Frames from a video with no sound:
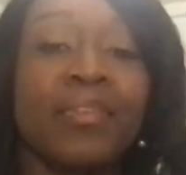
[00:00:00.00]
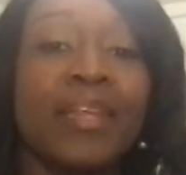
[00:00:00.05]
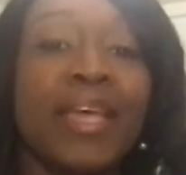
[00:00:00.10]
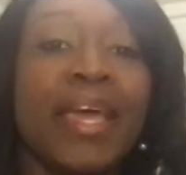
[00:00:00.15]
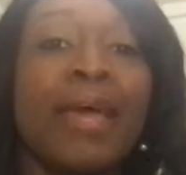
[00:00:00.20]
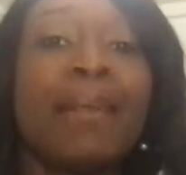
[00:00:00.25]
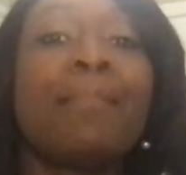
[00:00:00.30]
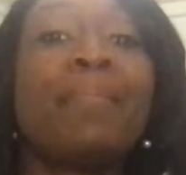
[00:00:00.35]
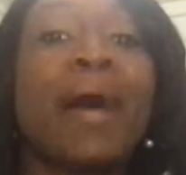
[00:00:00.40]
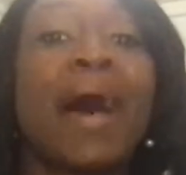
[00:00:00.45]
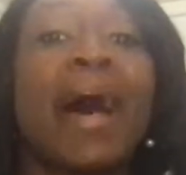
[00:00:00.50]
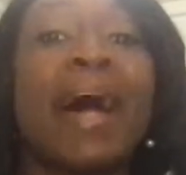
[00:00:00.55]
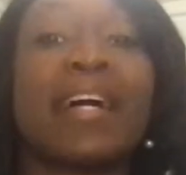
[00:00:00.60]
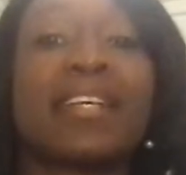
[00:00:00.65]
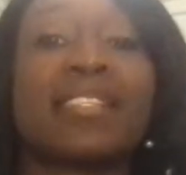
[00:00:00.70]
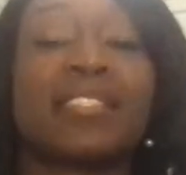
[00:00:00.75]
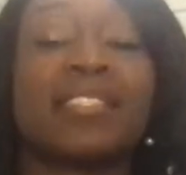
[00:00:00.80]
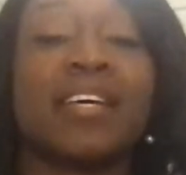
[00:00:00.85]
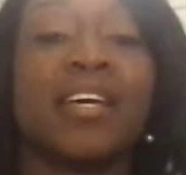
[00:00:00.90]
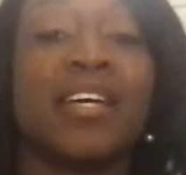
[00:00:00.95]

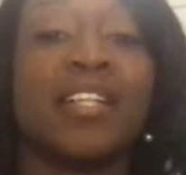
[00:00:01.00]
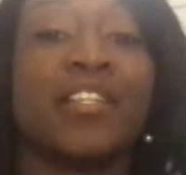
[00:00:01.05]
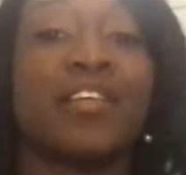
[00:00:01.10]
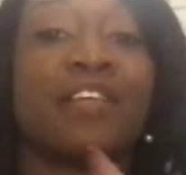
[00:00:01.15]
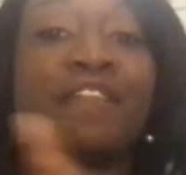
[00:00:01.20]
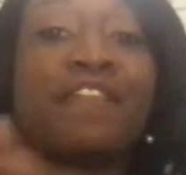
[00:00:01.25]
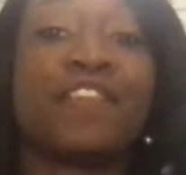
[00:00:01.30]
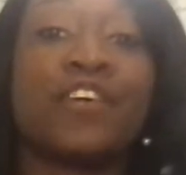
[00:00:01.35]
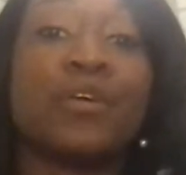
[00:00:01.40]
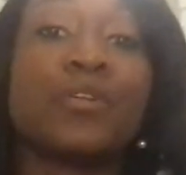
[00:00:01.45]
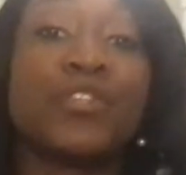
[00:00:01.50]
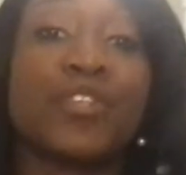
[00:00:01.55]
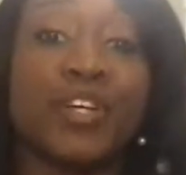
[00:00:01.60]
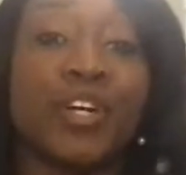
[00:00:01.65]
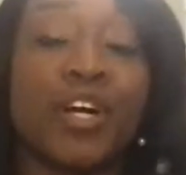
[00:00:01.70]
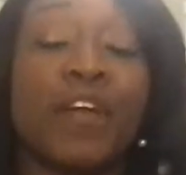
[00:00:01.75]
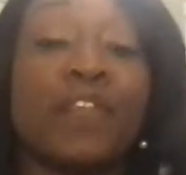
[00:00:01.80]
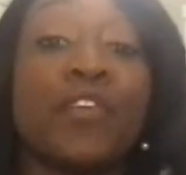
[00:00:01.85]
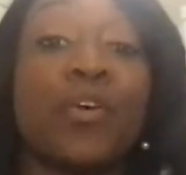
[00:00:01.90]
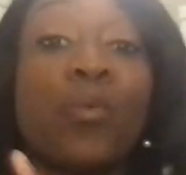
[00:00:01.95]
impacts the future
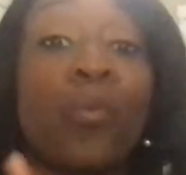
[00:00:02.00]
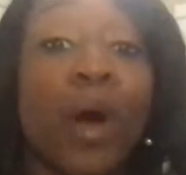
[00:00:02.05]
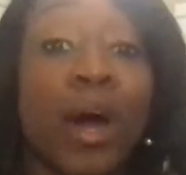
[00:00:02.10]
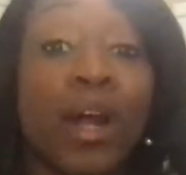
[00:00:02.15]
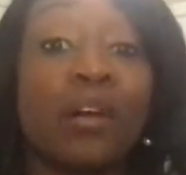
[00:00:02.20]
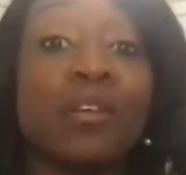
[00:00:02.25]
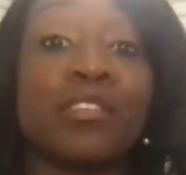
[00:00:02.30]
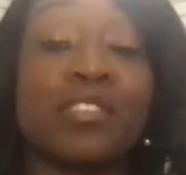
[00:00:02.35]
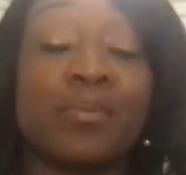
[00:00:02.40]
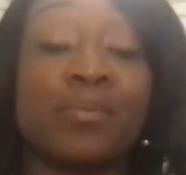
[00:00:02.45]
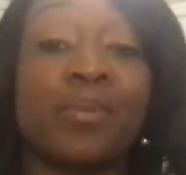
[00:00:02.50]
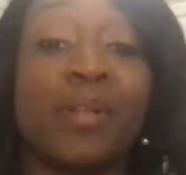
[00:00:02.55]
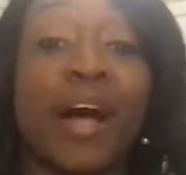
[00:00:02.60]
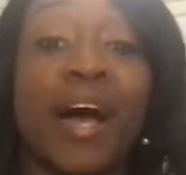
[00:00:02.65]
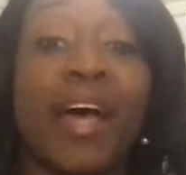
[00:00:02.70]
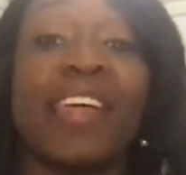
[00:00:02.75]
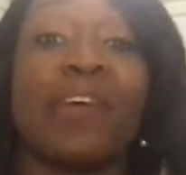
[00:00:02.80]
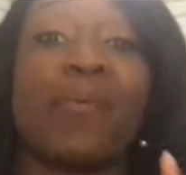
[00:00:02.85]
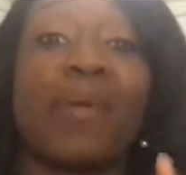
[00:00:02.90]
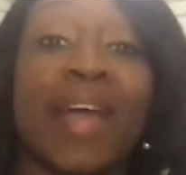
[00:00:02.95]
of the water
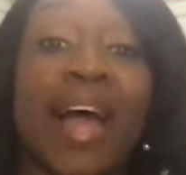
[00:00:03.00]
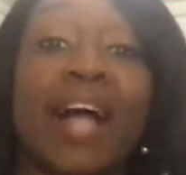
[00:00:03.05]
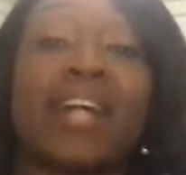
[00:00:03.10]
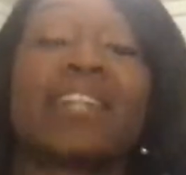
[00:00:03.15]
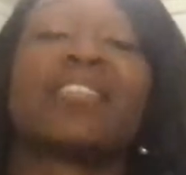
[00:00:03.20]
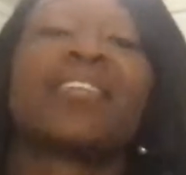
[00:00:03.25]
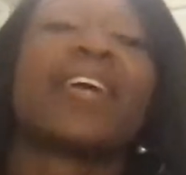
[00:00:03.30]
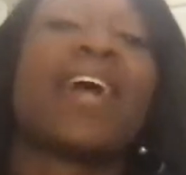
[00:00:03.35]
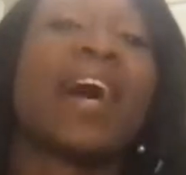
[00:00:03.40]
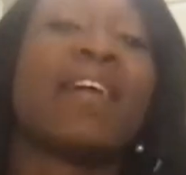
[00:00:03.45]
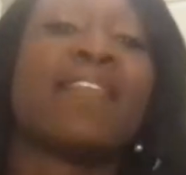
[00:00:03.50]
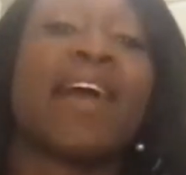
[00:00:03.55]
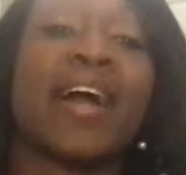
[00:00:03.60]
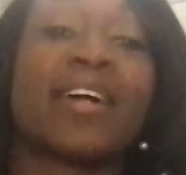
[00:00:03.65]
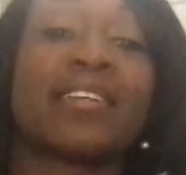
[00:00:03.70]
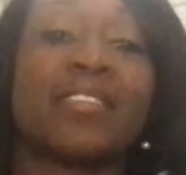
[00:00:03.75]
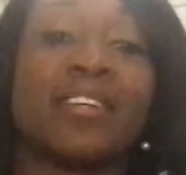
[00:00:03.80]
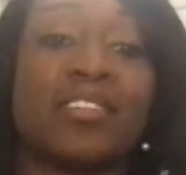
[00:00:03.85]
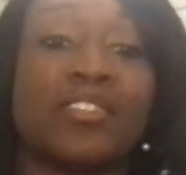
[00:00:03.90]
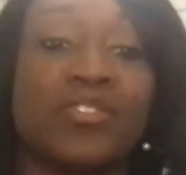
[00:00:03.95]
supply that we actually have
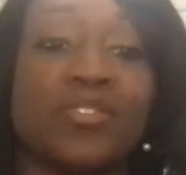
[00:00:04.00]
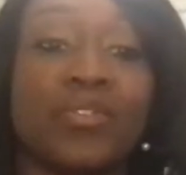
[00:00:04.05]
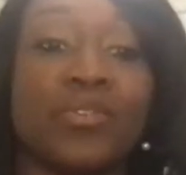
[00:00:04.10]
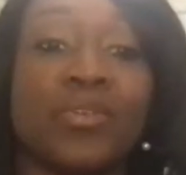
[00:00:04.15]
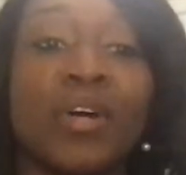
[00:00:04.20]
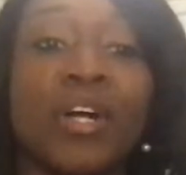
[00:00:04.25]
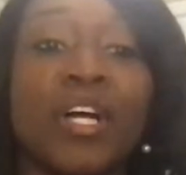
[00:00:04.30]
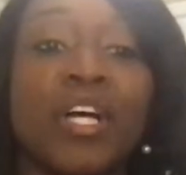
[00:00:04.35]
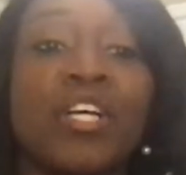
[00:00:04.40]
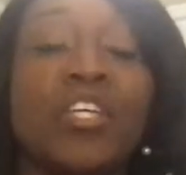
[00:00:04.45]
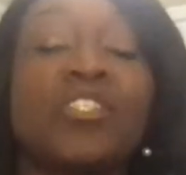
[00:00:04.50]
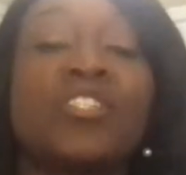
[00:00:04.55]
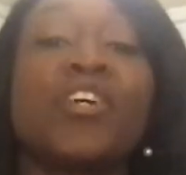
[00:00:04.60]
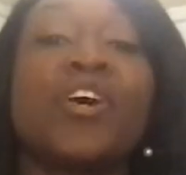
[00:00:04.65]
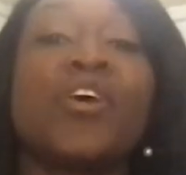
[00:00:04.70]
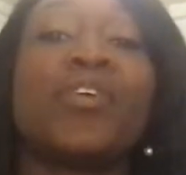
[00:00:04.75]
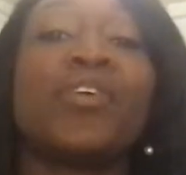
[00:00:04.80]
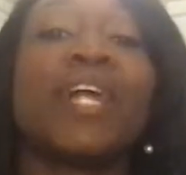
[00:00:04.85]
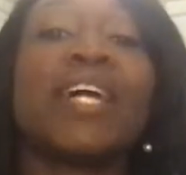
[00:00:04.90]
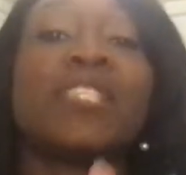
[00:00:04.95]
access to.
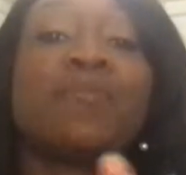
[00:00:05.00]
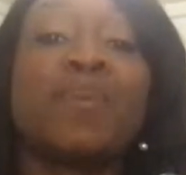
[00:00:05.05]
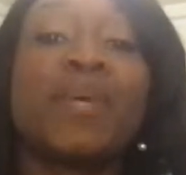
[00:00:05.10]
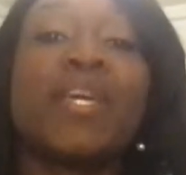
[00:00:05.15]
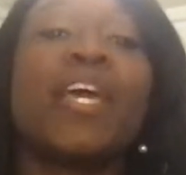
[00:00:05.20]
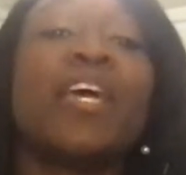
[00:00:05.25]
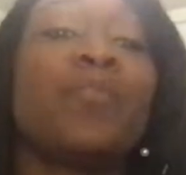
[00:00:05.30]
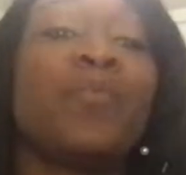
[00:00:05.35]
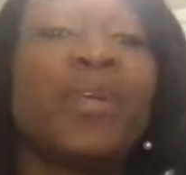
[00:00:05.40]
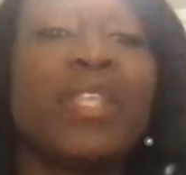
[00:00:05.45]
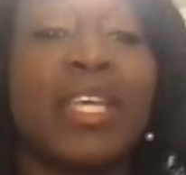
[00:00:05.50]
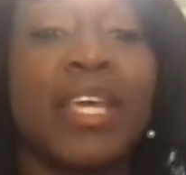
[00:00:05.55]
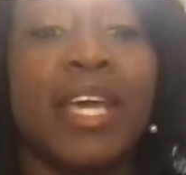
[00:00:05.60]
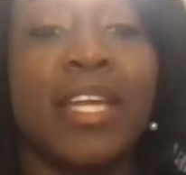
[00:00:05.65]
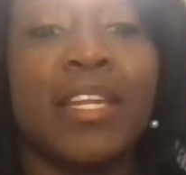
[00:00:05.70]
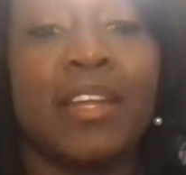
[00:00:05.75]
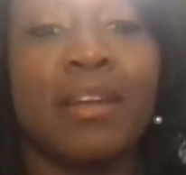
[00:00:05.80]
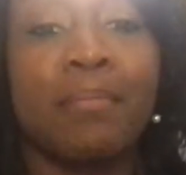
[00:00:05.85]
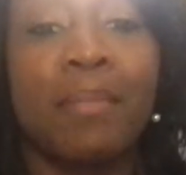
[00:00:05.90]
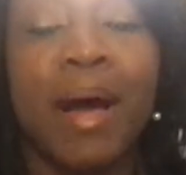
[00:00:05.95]
So let's begin with the
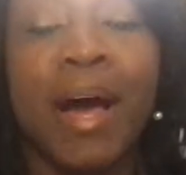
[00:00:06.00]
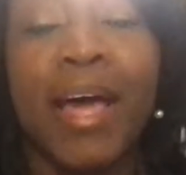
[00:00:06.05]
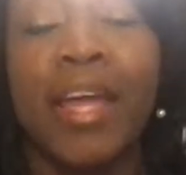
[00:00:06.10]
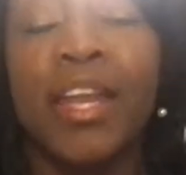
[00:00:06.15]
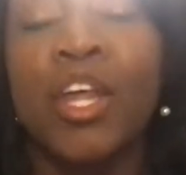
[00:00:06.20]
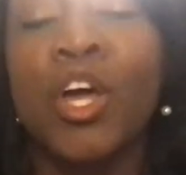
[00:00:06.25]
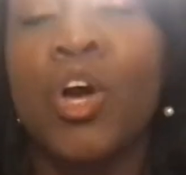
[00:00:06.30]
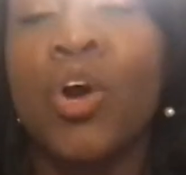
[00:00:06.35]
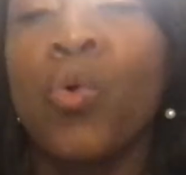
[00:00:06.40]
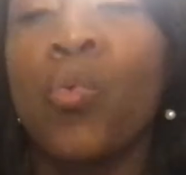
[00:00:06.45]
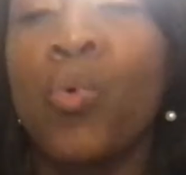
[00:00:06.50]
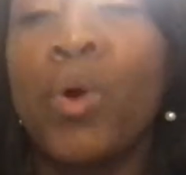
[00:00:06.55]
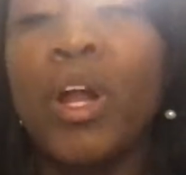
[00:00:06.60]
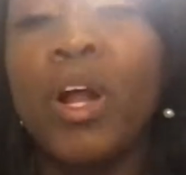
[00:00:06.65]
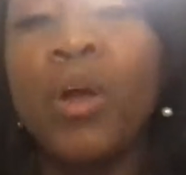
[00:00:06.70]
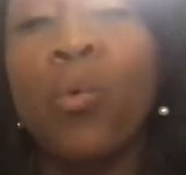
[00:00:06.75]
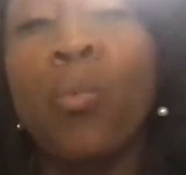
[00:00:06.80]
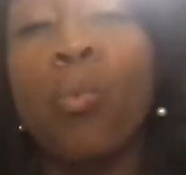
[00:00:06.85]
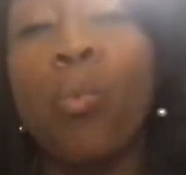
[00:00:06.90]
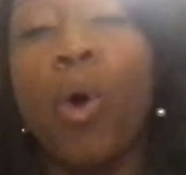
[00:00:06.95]
end in mind. What
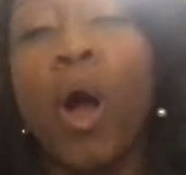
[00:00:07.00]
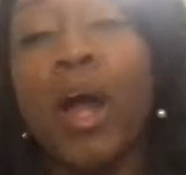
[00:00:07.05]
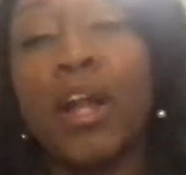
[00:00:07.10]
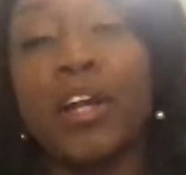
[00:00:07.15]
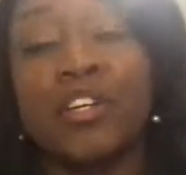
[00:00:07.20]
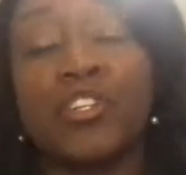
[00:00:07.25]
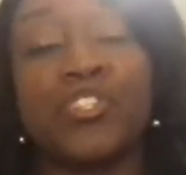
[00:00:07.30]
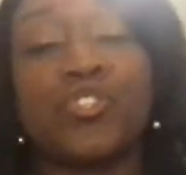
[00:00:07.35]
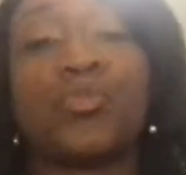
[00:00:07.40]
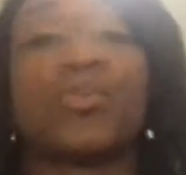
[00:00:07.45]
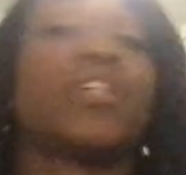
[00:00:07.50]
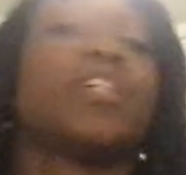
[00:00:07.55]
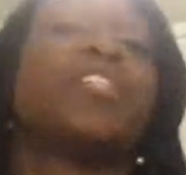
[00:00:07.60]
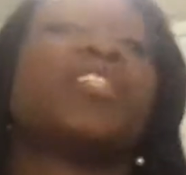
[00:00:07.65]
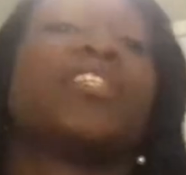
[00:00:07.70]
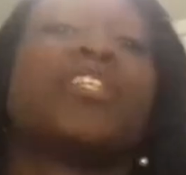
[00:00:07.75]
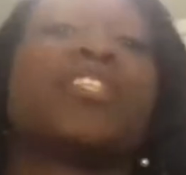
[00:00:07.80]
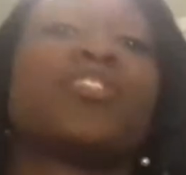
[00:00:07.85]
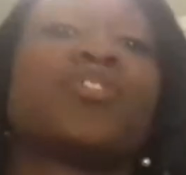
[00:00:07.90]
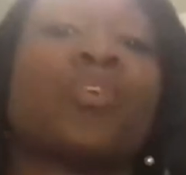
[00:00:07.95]
are water
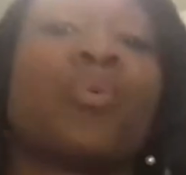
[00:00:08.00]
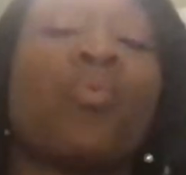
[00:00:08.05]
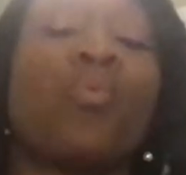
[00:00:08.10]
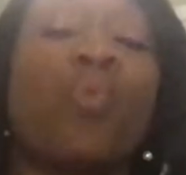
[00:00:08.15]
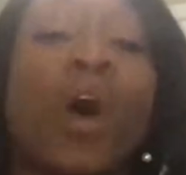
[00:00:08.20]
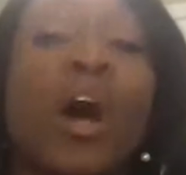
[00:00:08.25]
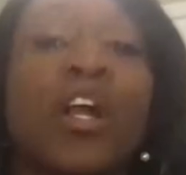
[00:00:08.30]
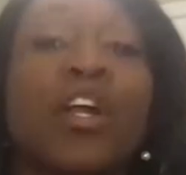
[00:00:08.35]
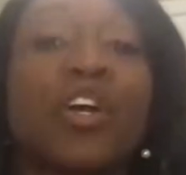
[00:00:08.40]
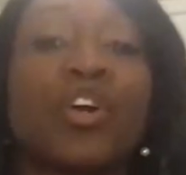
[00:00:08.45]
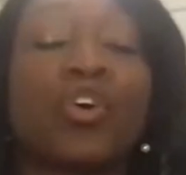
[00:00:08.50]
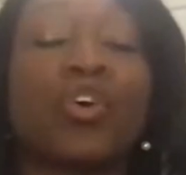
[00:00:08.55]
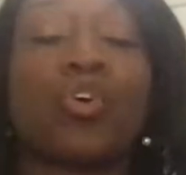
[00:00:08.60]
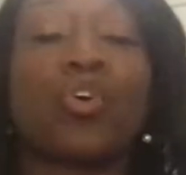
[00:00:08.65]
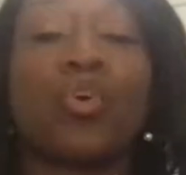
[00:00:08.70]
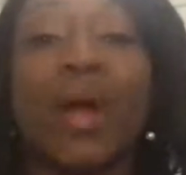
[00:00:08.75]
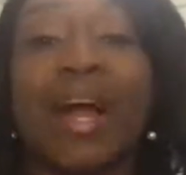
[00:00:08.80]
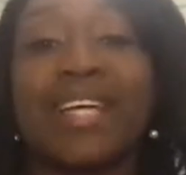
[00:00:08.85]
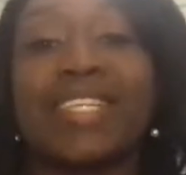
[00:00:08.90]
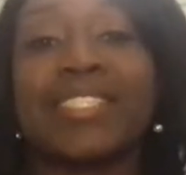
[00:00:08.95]
shortages or water
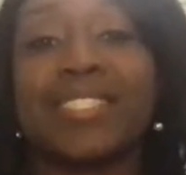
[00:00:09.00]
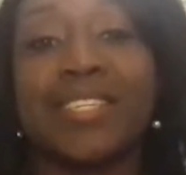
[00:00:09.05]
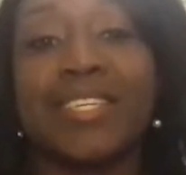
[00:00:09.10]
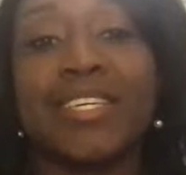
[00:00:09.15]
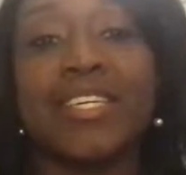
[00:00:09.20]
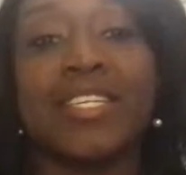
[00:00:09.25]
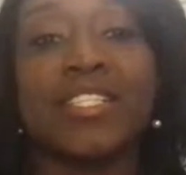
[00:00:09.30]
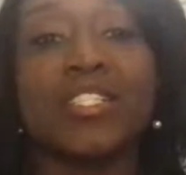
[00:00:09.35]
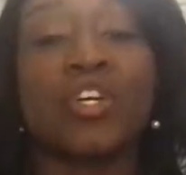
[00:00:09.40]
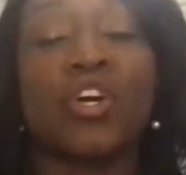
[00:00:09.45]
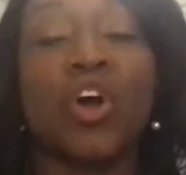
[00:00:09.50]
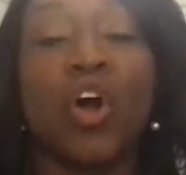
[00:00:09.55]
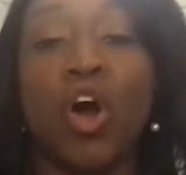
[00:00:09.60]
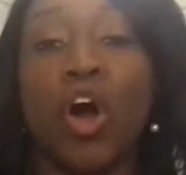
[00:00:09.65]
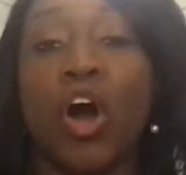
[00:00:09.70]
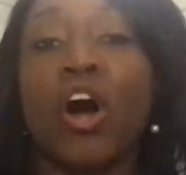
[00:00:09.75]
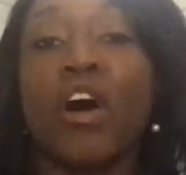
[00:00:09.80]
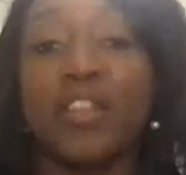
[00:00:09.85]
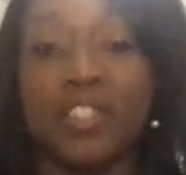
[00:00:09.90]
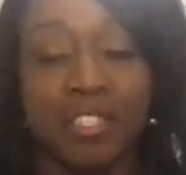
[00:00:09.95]
crises
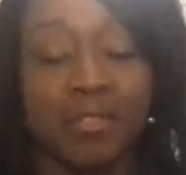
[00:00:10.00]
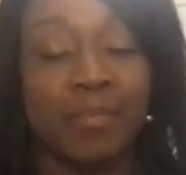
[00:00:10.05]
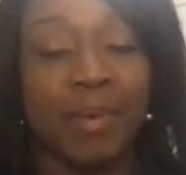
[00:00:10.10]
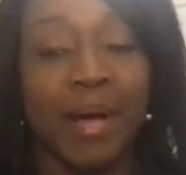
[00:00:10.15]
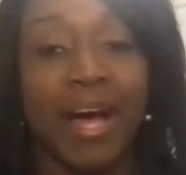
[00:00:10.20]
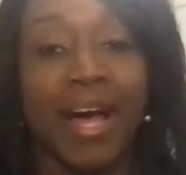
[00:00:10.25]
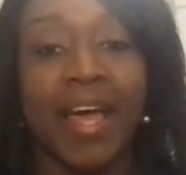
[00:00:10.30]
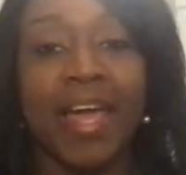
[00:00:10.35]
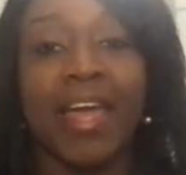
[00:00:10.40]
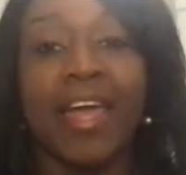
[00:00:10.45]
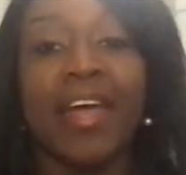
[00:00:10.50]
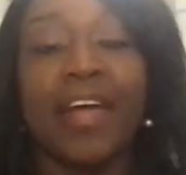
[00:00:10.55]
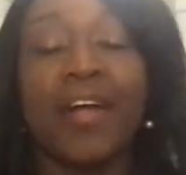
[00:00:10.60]
caused by?